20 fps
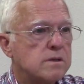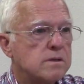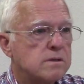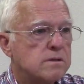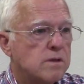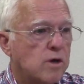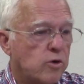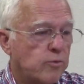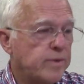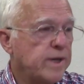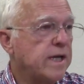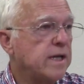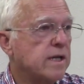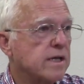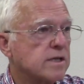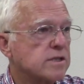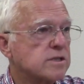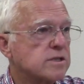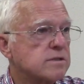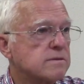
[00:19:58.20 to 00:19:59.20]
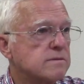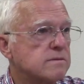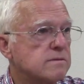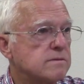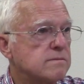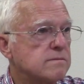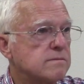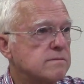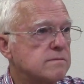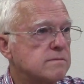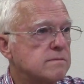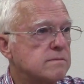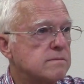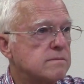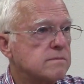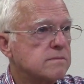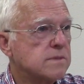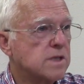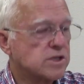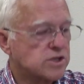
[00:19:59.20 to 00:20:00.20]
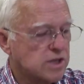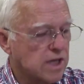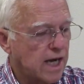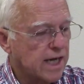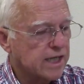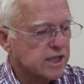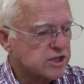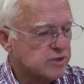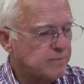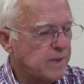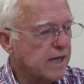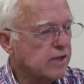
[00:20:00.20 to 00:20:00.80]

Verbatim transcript: obedience. Does God expect